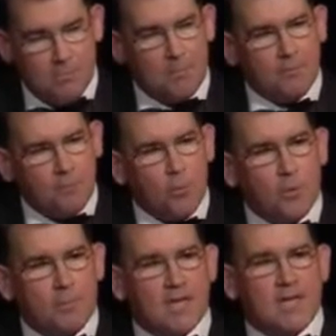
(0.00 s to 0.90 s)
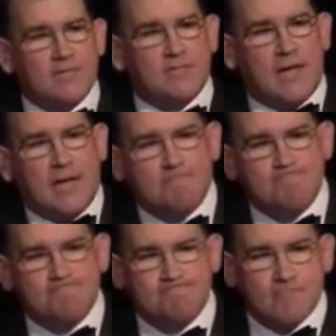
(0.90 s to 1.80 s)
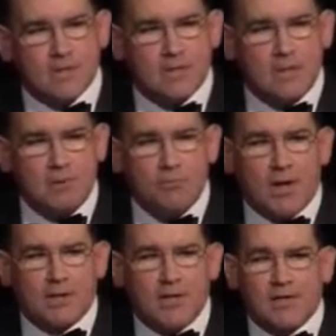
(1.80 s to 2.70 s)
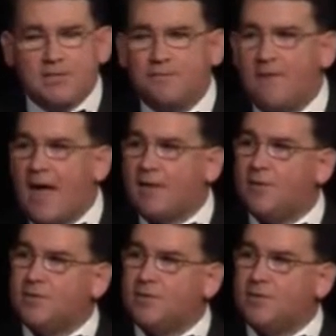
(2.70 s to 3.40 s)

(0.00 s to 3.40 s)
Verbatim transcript: But before we begin tonight, let me recognize the fact